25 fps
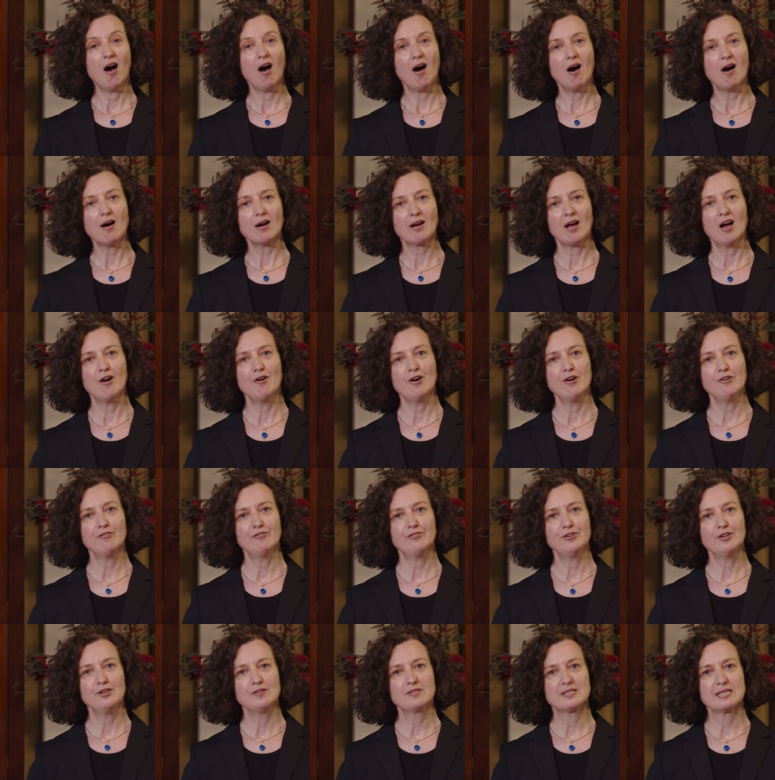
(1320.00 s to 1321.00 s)
Our current
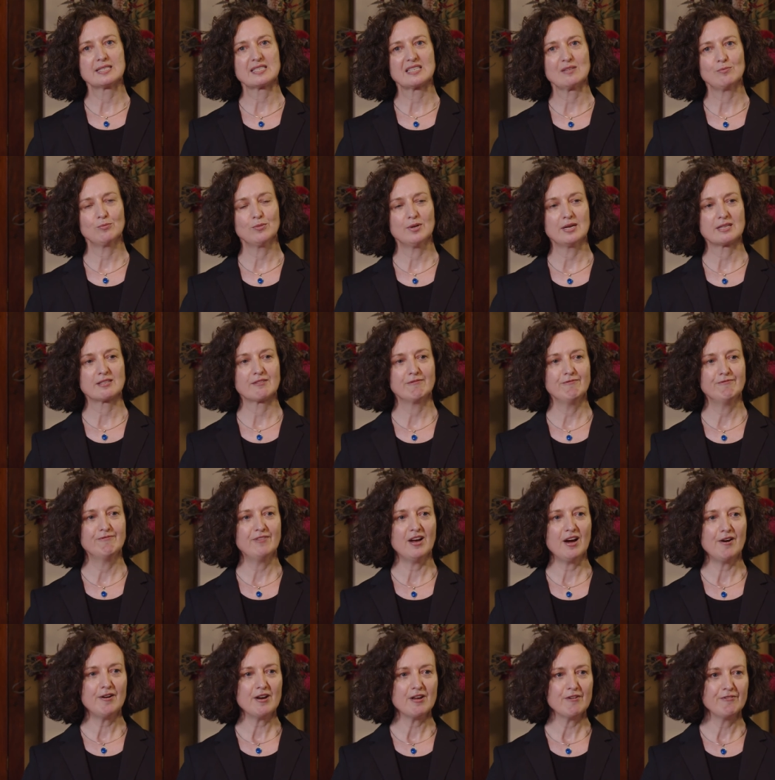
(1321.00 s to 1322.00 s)
food system works
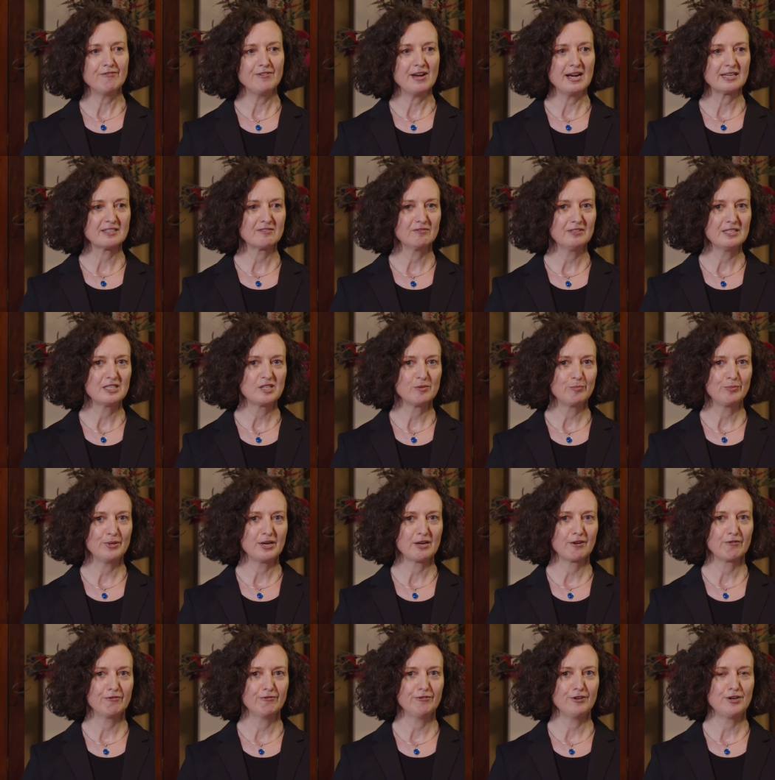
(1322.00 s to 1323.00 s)
very effectively to
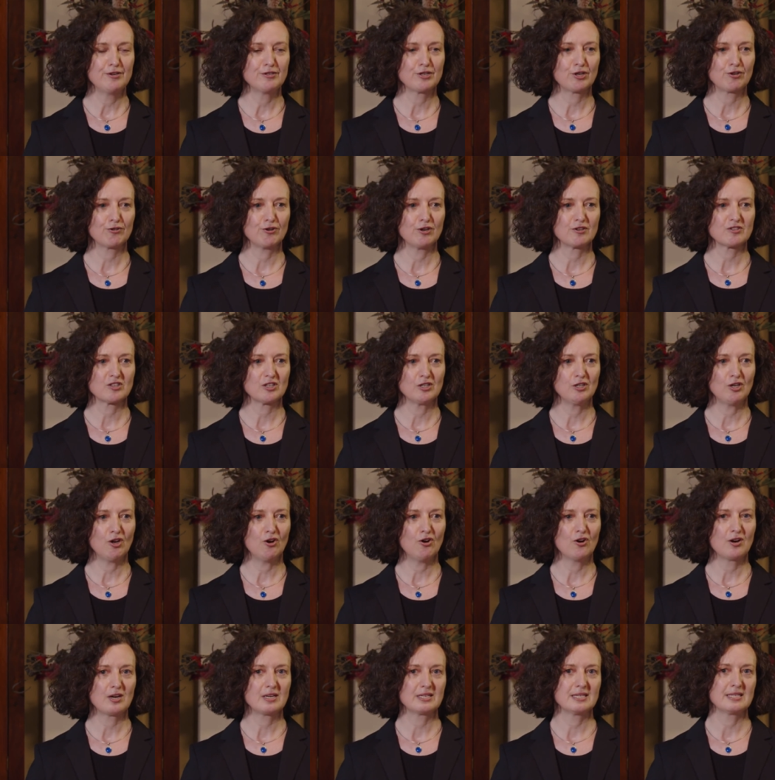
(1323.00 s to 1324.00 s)
bring food across
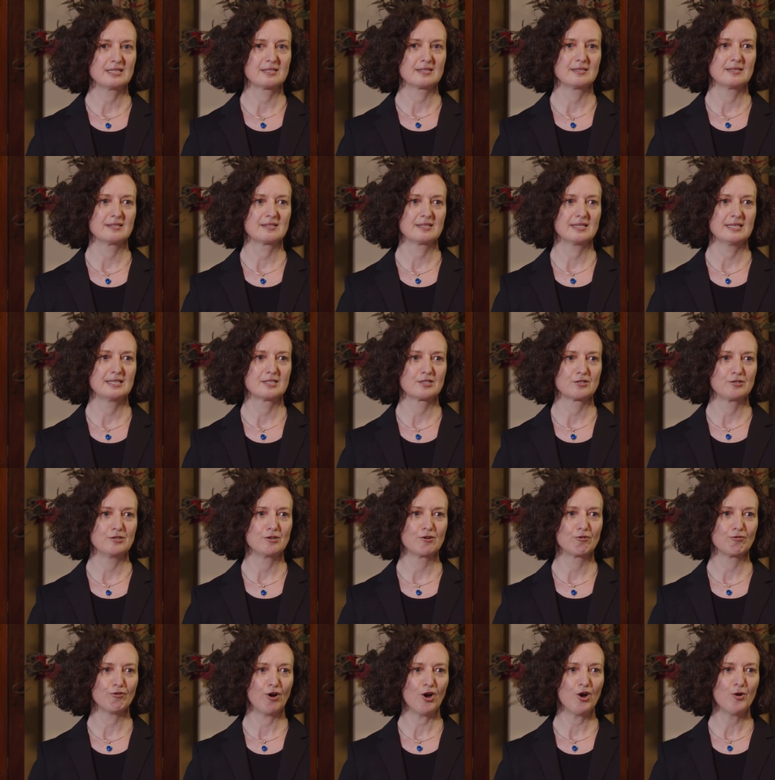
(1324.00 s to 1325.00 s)
long distances
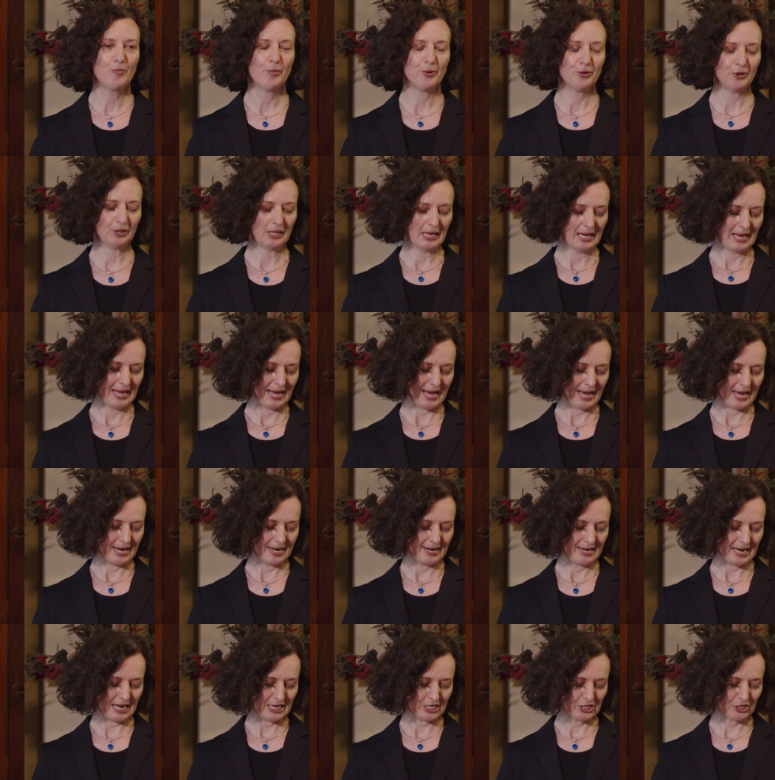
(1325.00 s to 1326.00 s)
through global
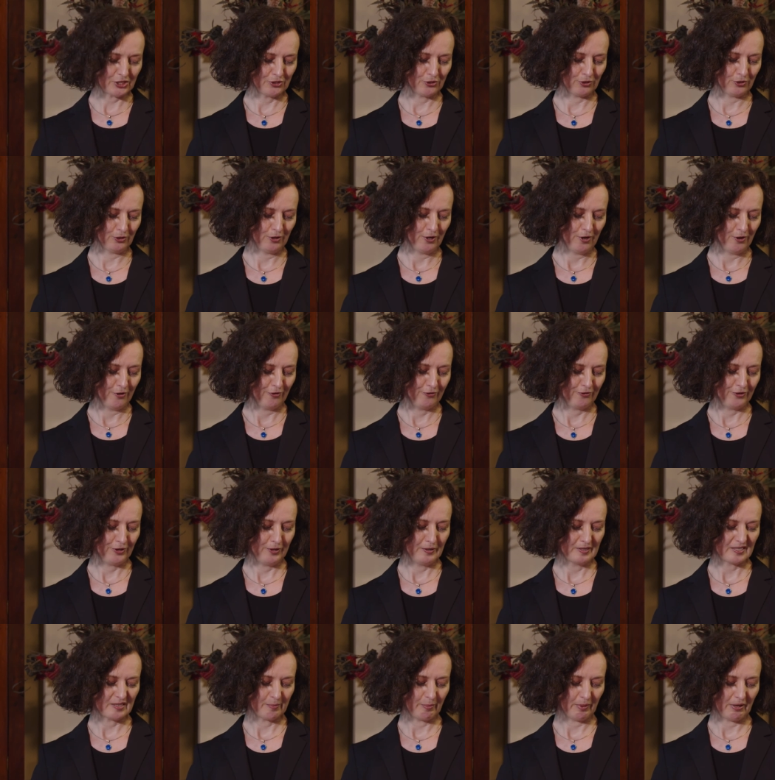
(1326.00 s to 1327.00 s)
and national
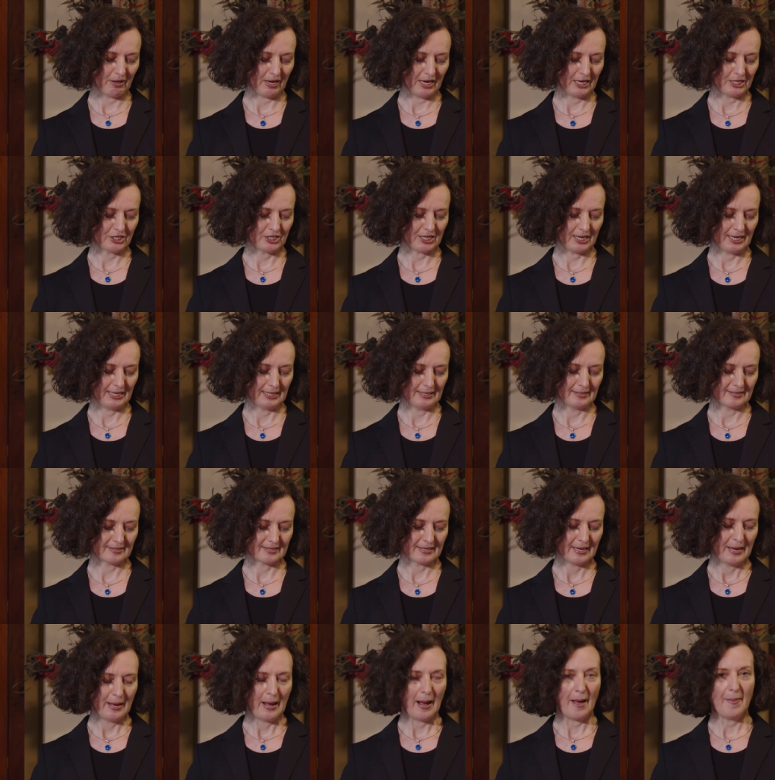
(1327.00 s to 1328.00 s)
food supply
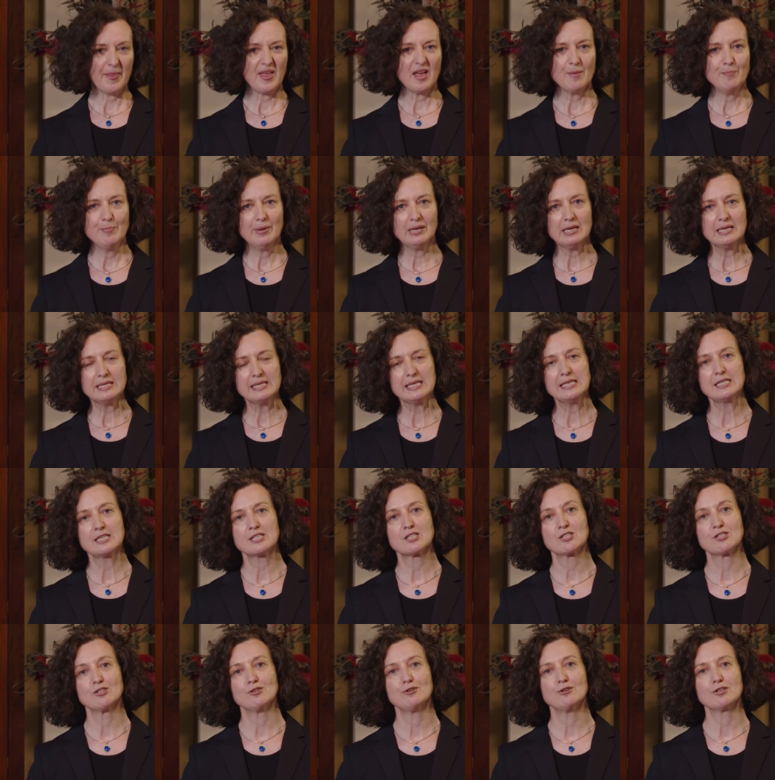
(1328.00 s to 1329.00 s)
chains. And the ability to
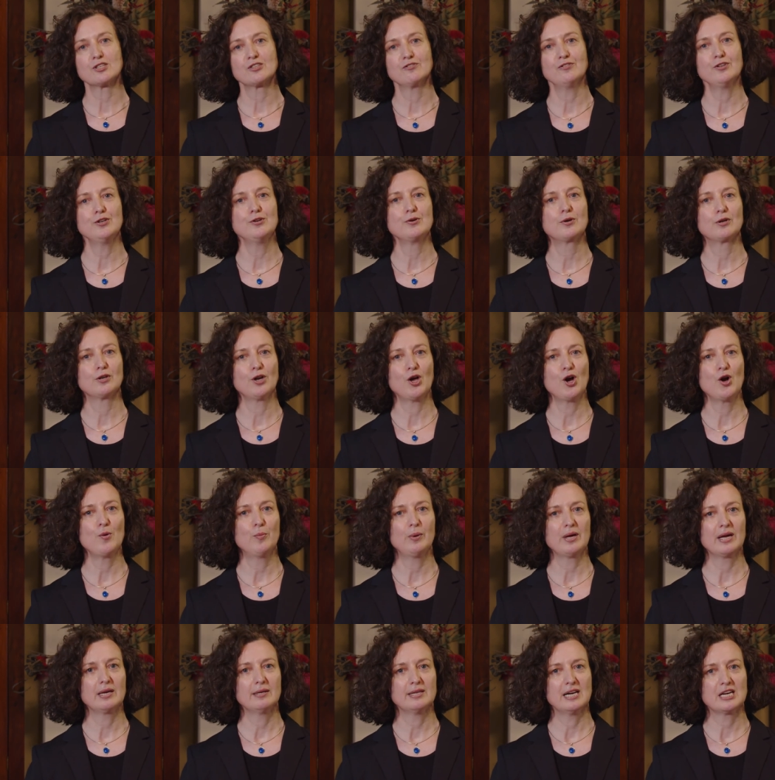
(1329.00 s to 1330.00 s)
source food
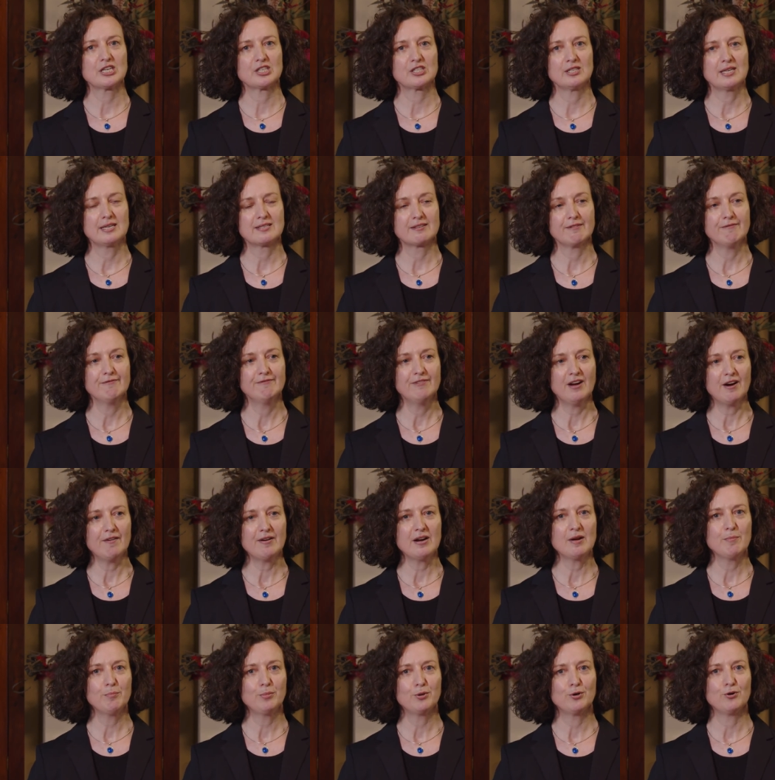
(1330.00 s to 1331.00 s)
globally and nationally is a
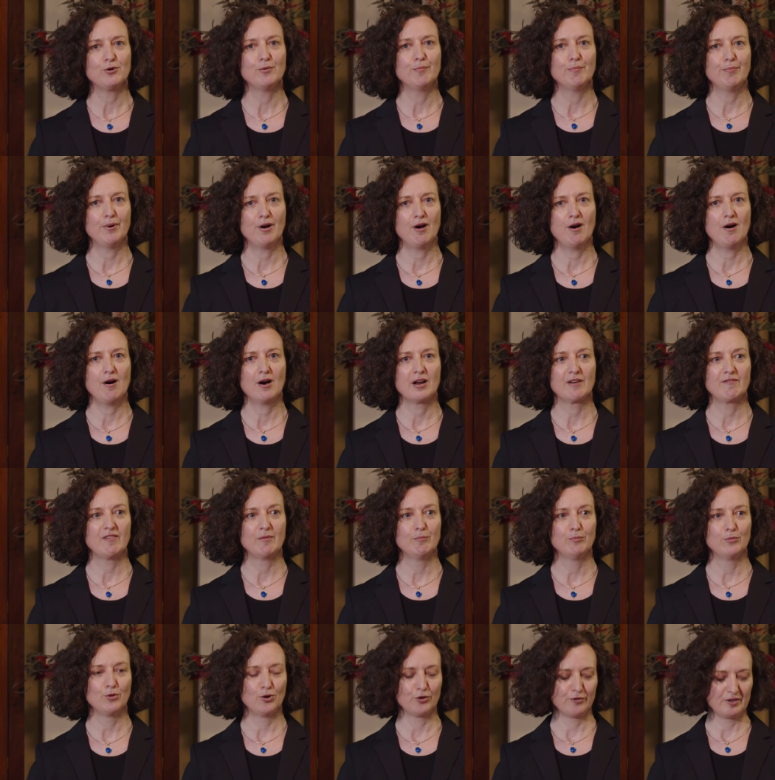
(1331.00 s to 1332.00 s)
very important part of a
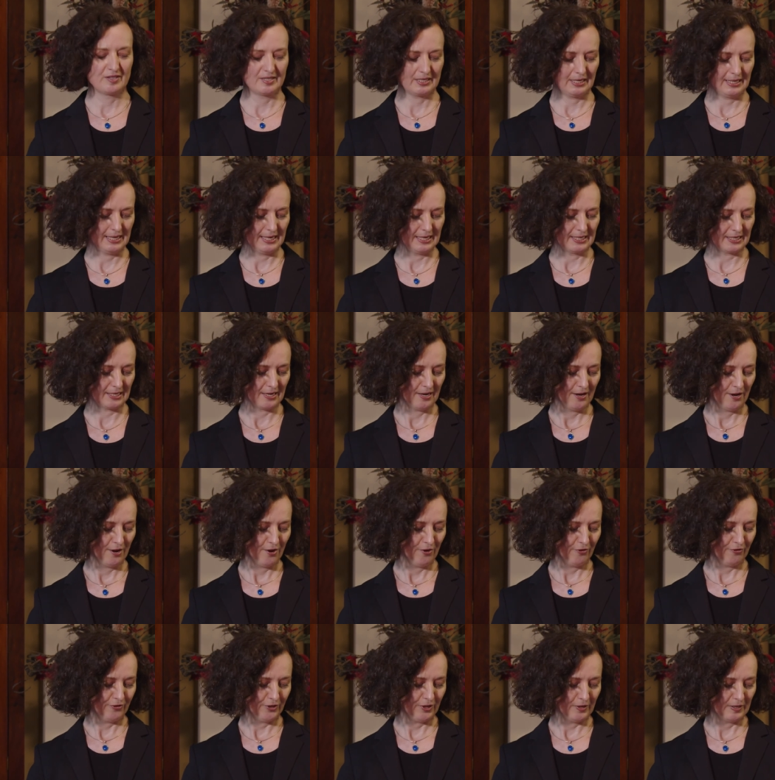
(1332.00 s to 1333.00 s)
more resilient
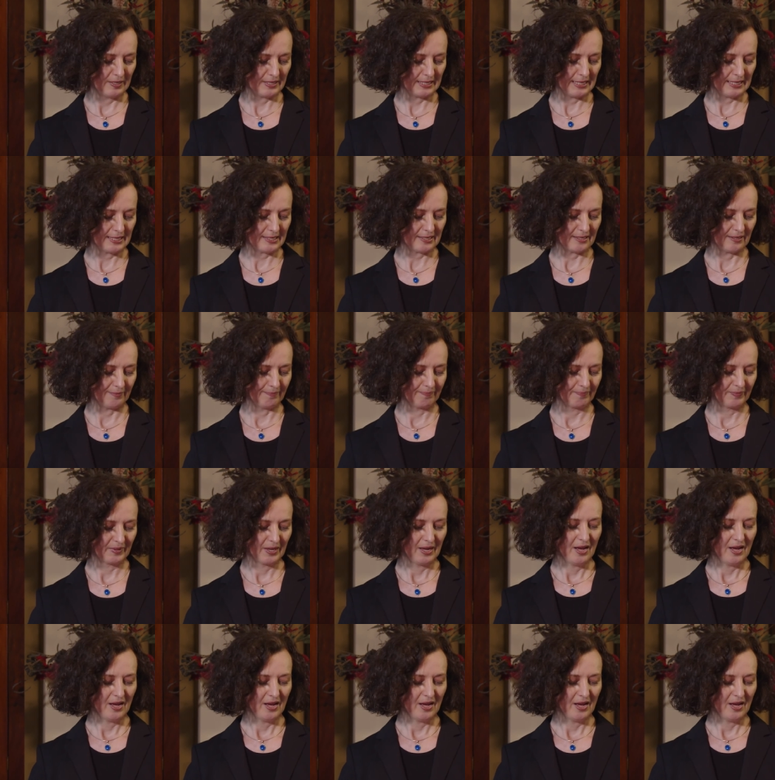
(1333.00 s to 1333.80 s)
food system.